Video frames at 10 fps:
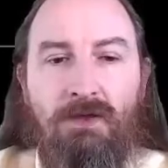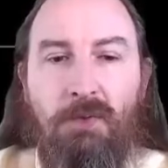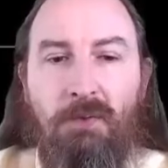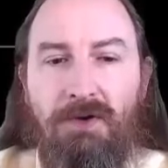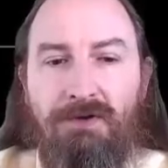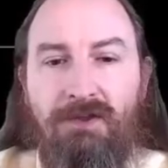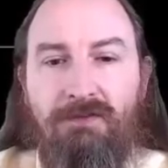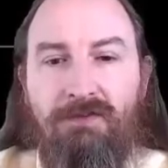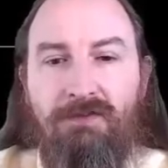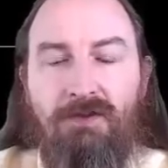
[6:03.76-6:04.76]
If we want to
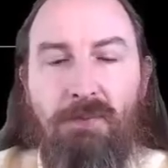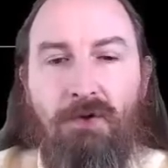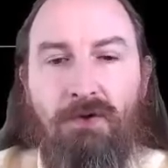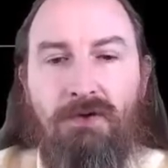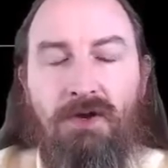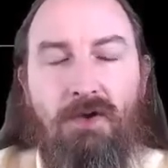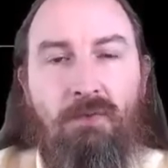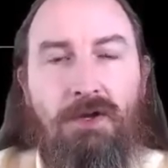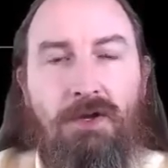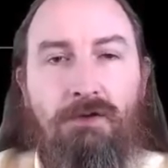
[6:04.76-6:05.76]
test this component,
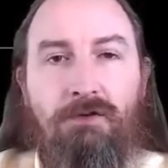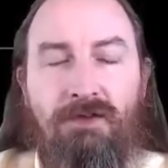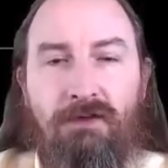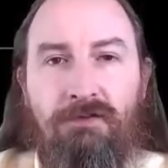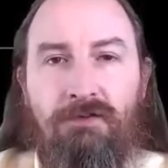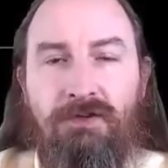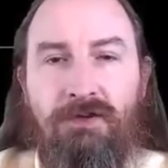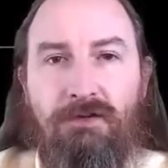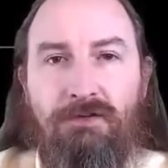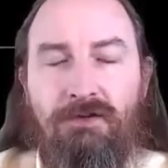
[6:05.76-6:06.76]
we can use
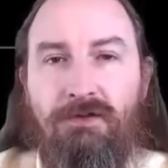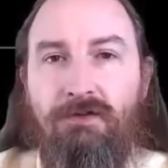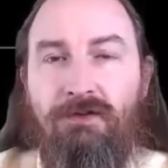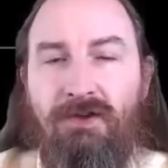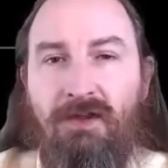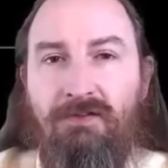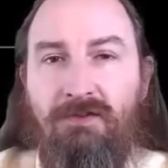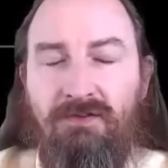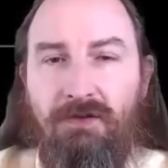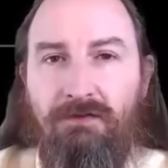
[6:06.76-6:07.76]
TestUtils. There's a
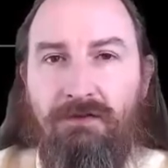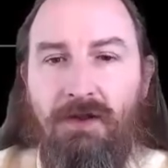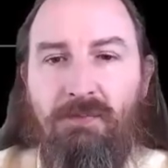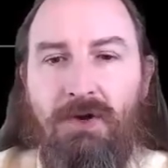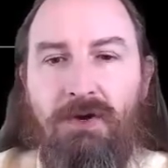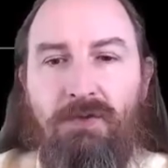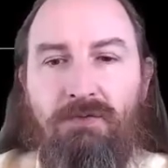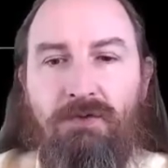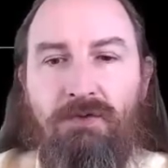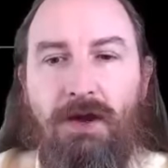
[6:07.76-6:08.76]
TestUtils library
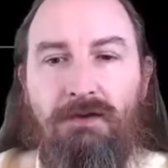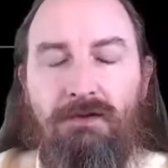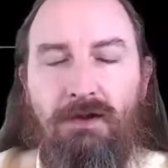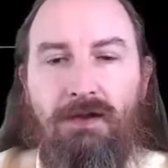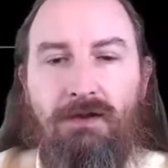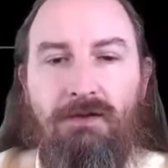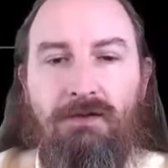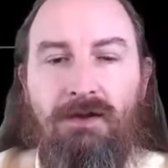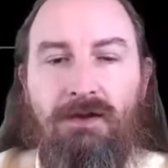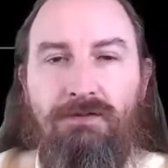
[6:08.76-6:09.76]
with React,
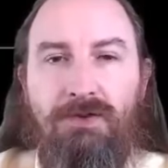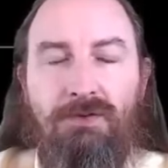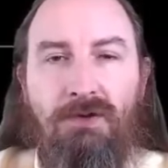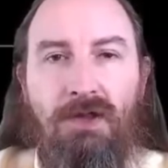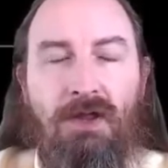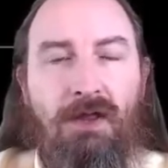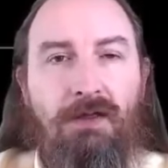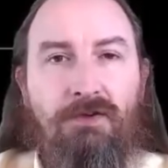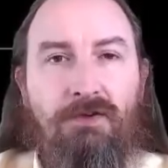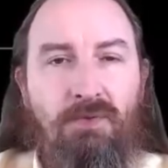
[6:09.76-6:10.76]
Angular, and Vue,
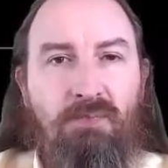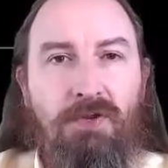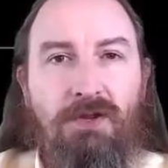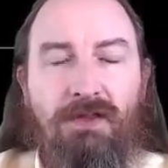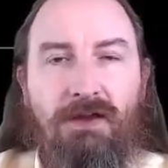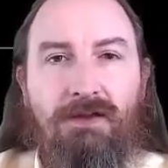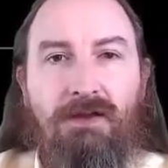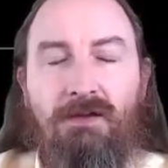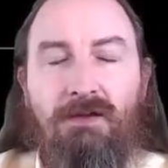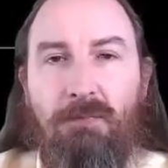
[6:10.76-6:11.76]
and so you can plug that
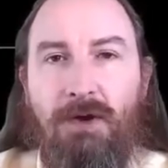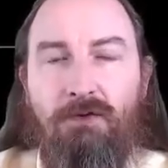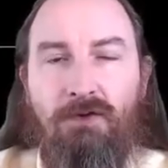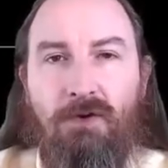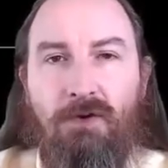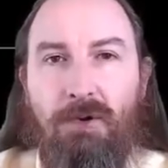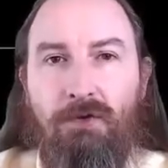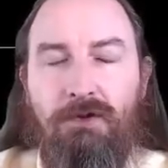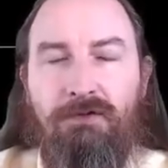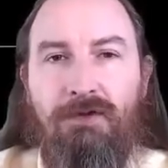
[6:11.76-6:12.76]
in, mount your
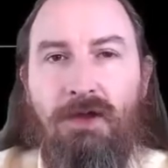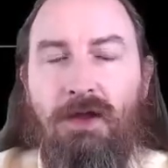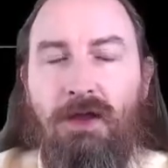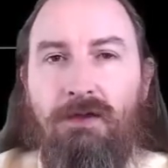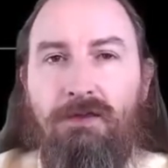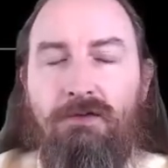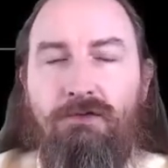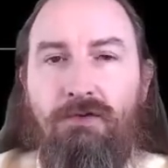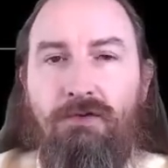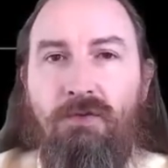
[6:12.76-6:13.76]
components, and either
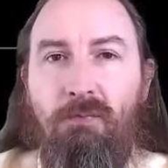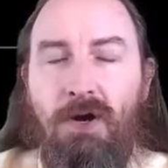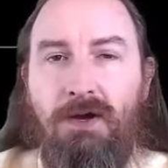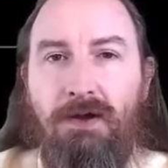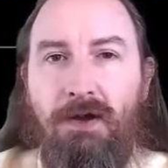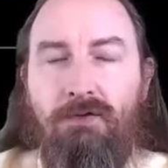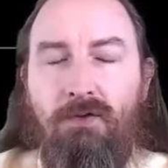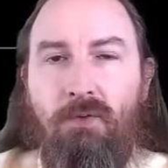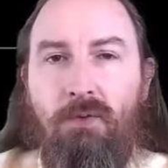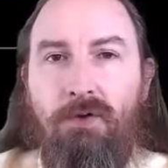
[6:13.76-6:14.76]
choose to mock
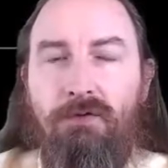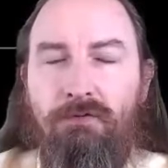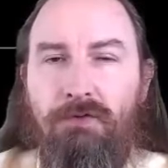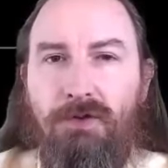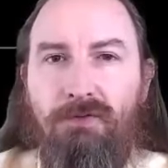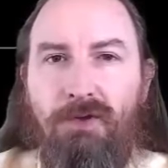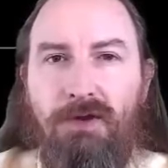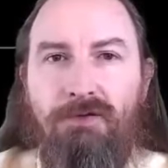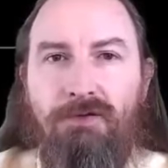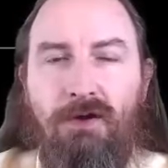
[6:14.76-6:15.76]
out or fully
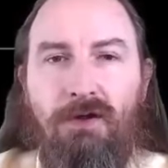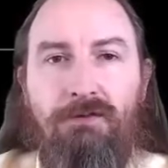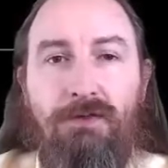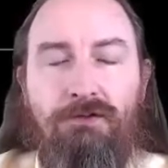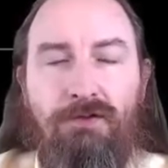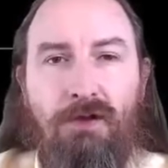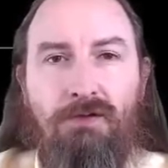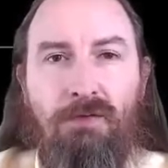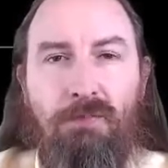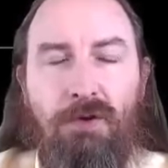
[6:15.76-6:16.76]
render all of the
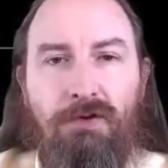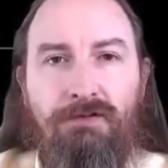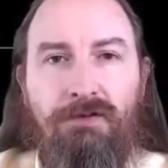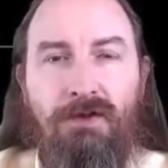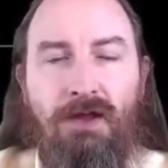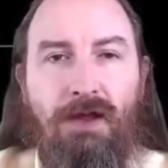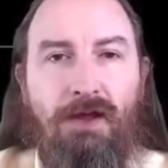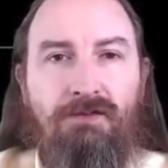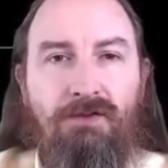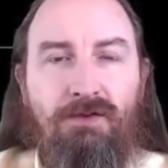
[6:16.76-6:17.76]
child components
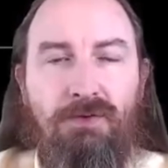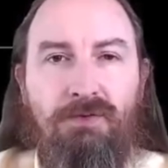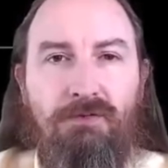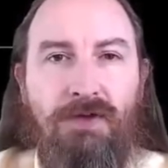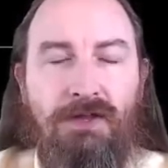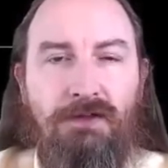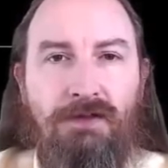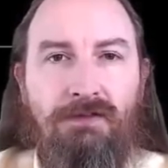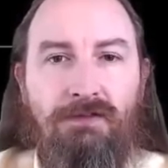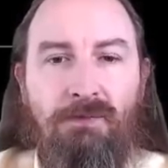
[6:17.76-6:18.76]
as you
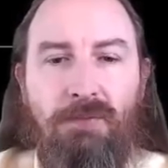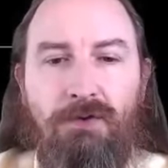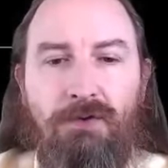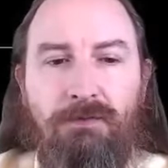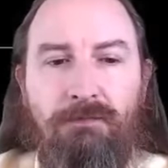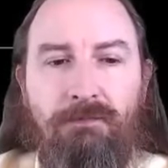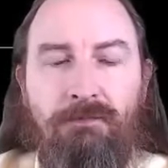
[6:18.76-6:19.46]
validate this component.